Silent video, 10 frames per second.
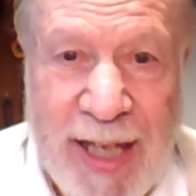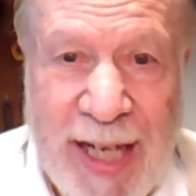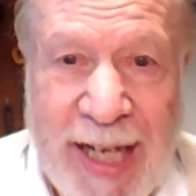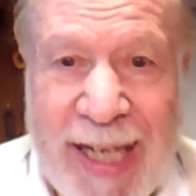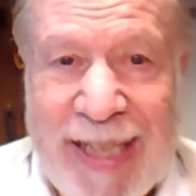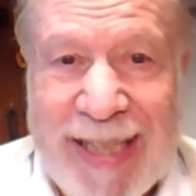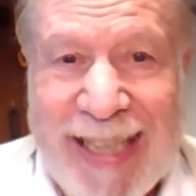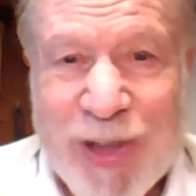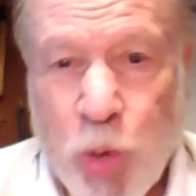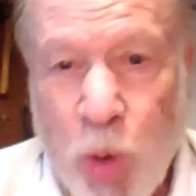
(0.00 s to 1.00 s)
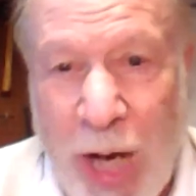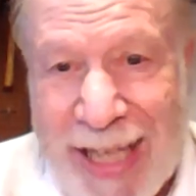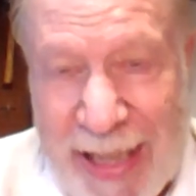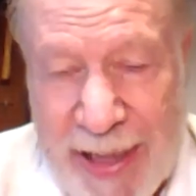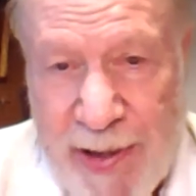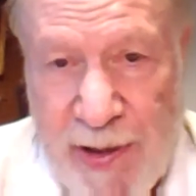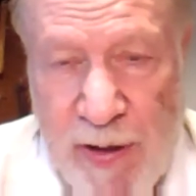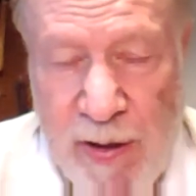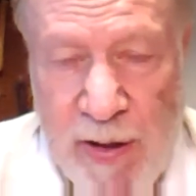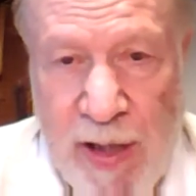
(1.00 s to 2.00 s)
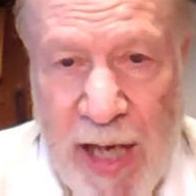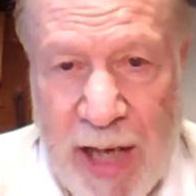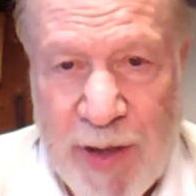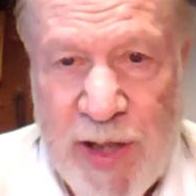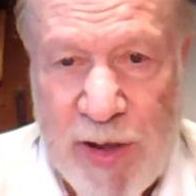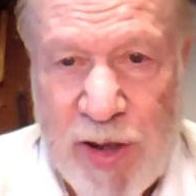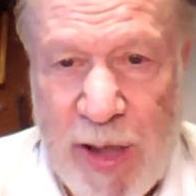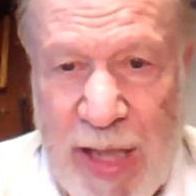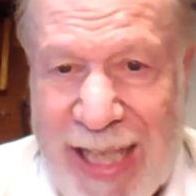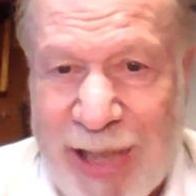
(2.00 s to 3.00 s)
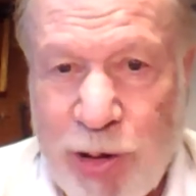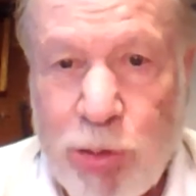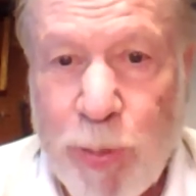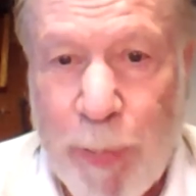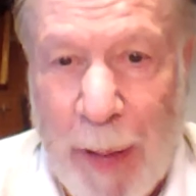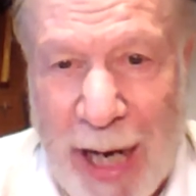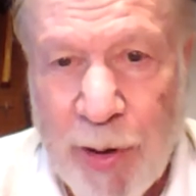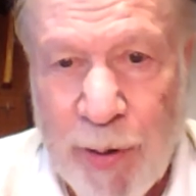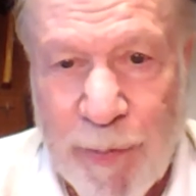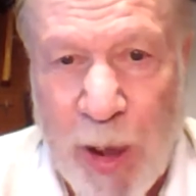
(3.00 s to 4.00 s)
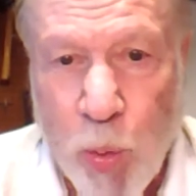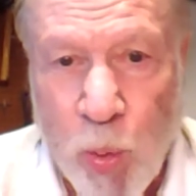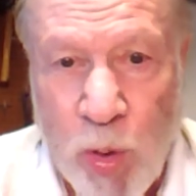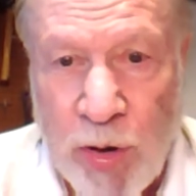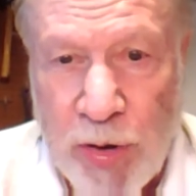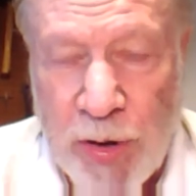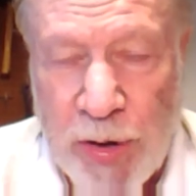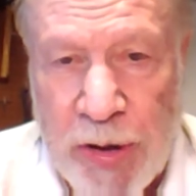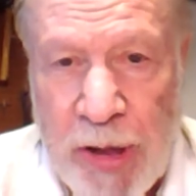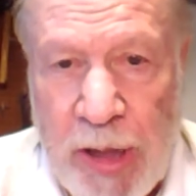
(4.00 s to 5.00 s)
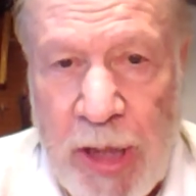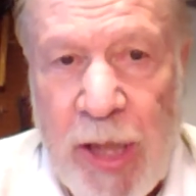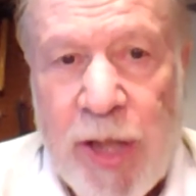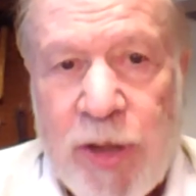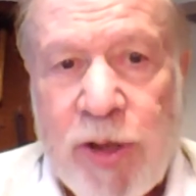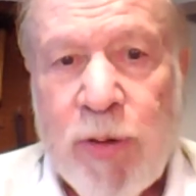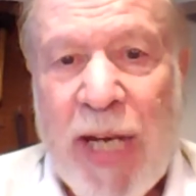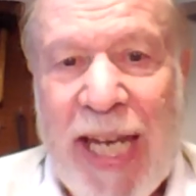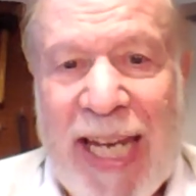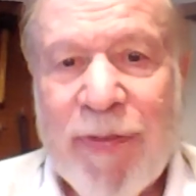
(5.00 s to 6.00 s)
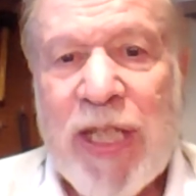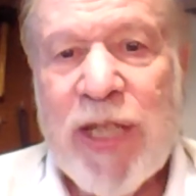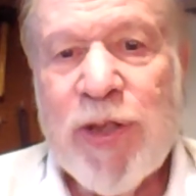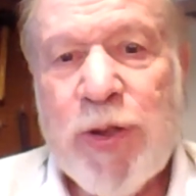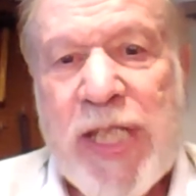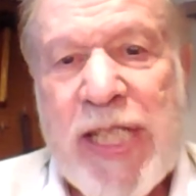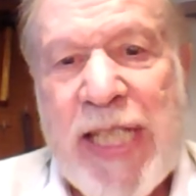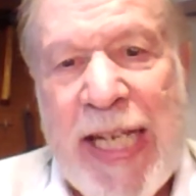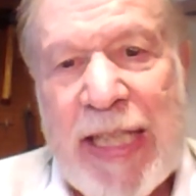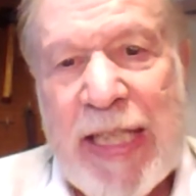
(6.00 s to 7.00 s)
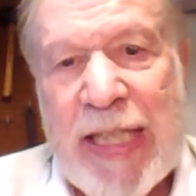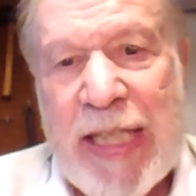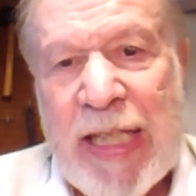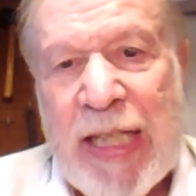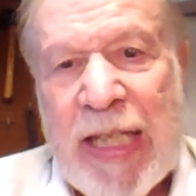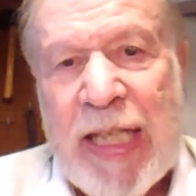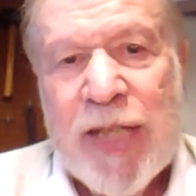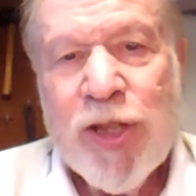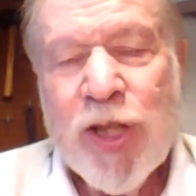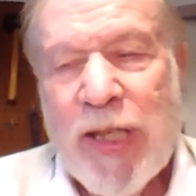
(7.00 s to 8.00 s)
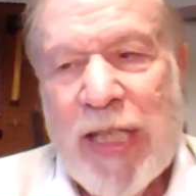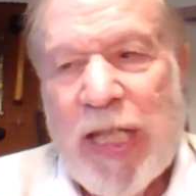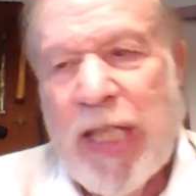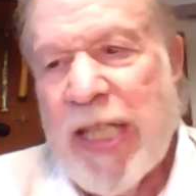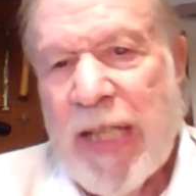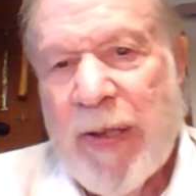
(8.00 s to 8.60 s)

and electronics are such an integral part of our world, to have an understanding to, it,